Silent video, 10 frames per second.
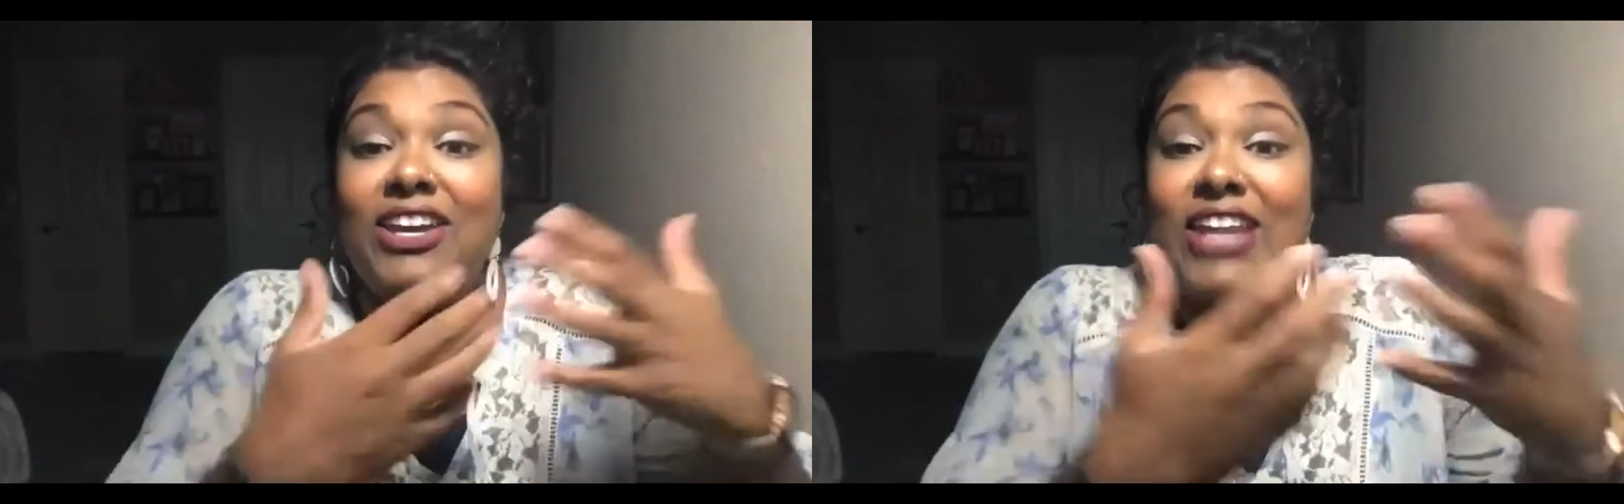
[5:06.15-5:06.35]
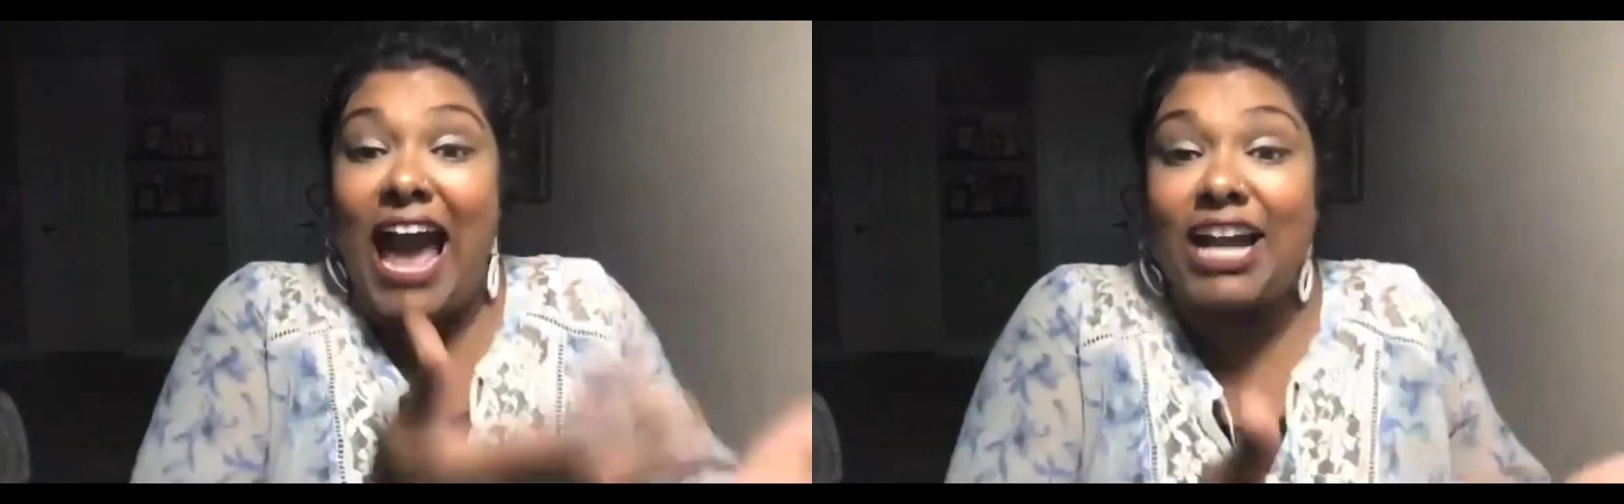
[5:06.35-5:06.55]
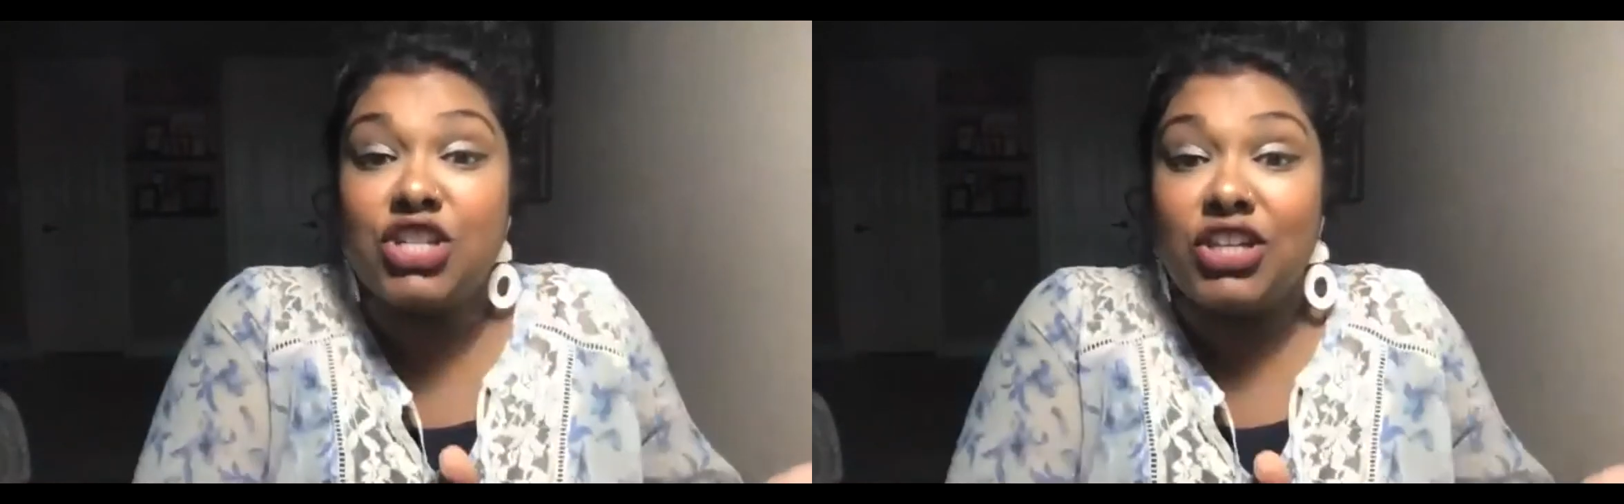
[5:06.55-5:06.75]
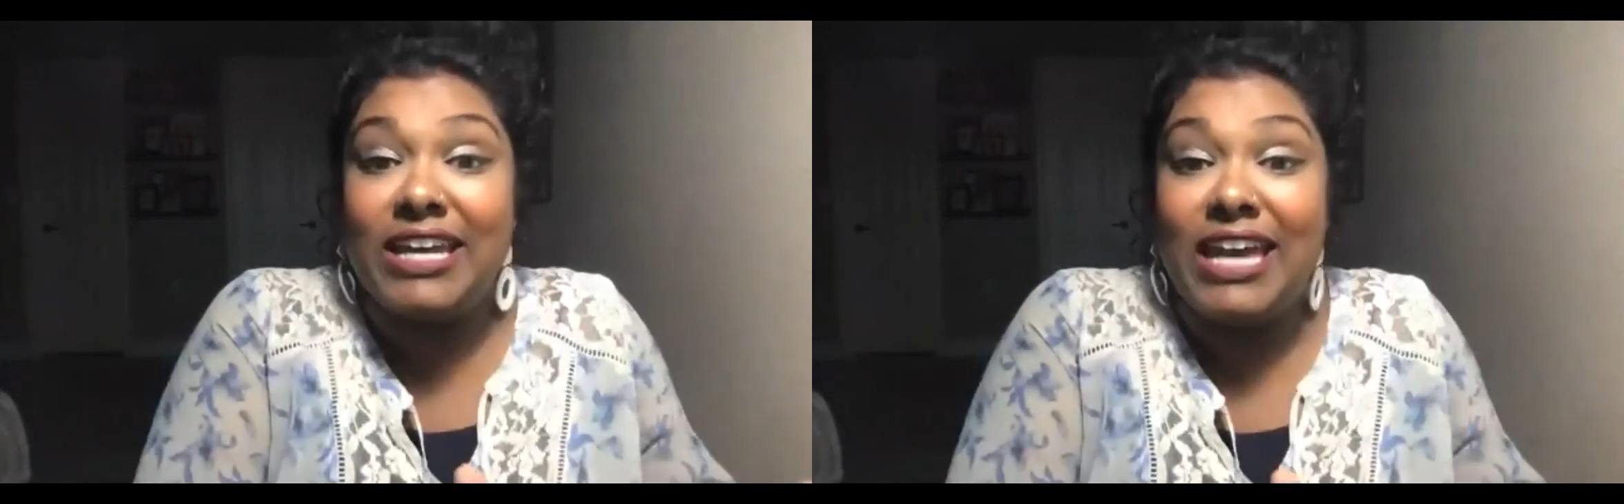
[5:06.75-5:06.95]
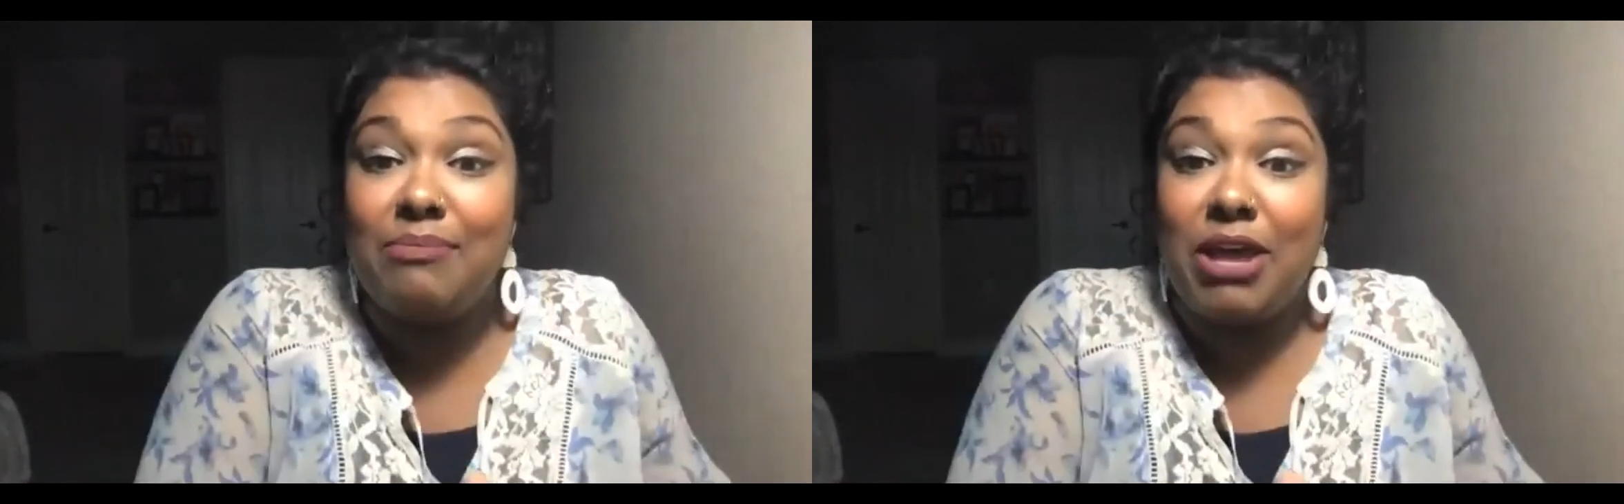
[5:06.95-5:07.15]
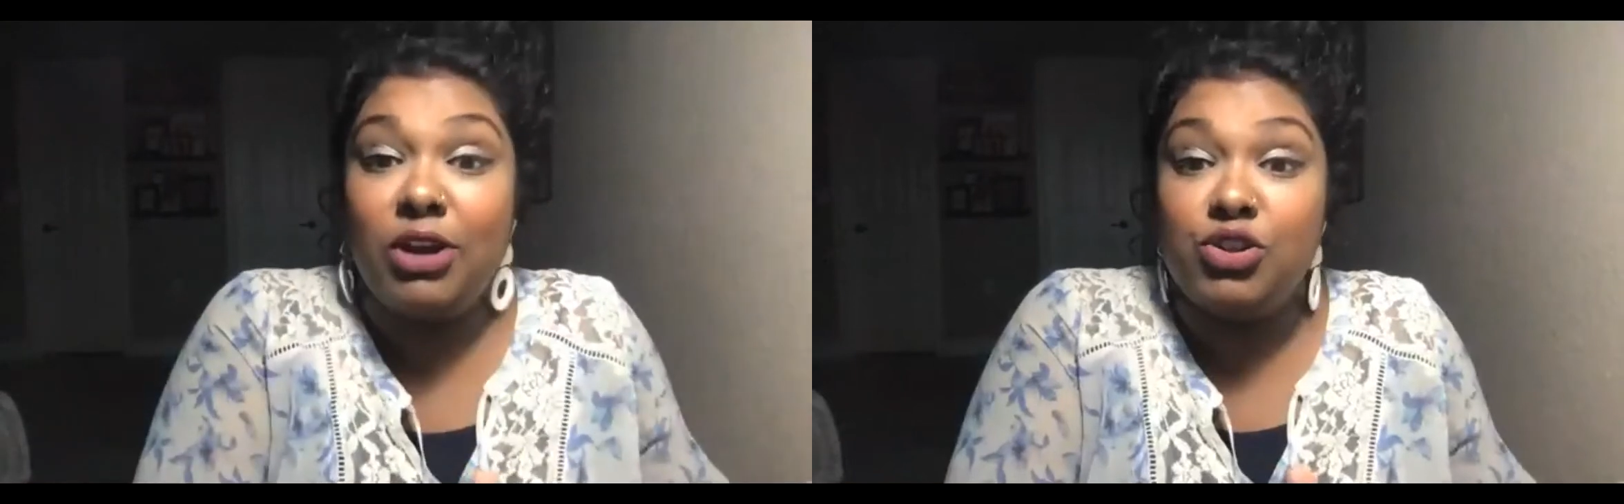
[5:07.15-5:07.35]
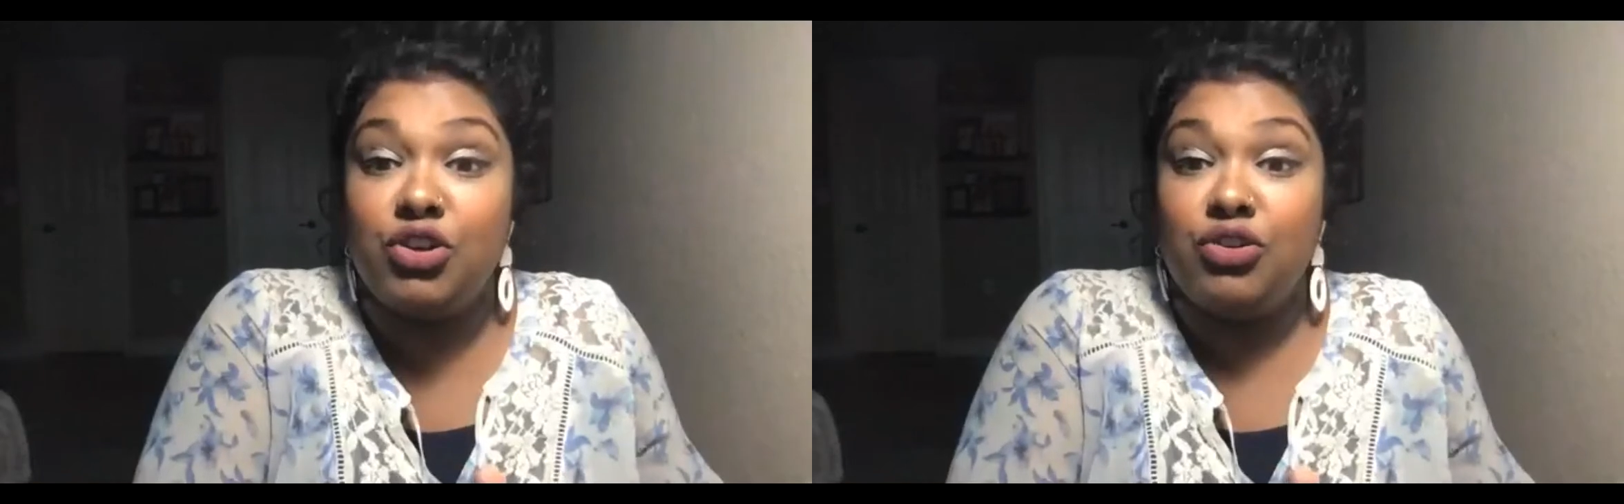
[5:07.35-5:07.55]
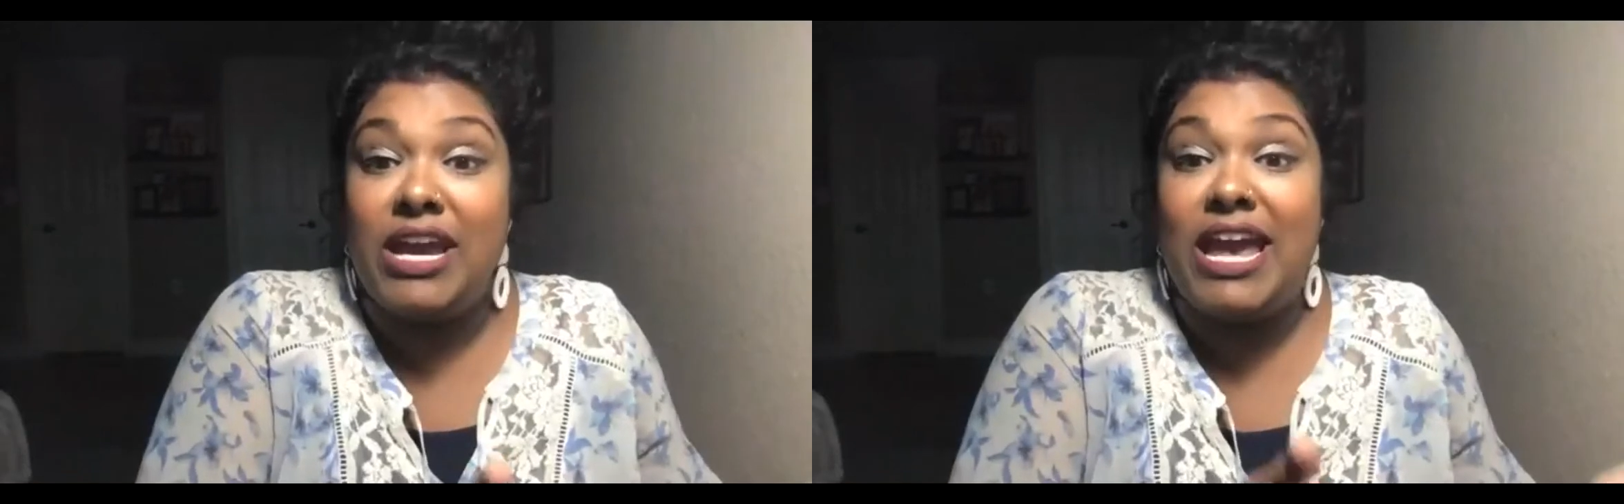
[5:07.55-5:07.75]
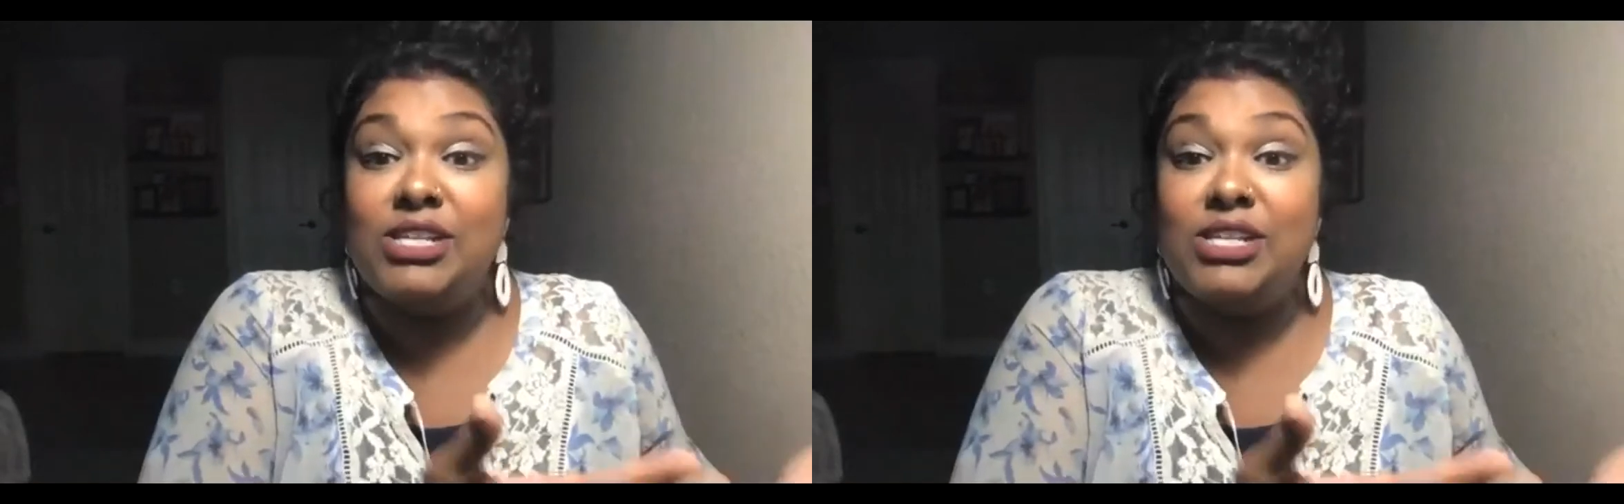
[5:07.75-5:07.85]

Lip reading: actually get a medical degree and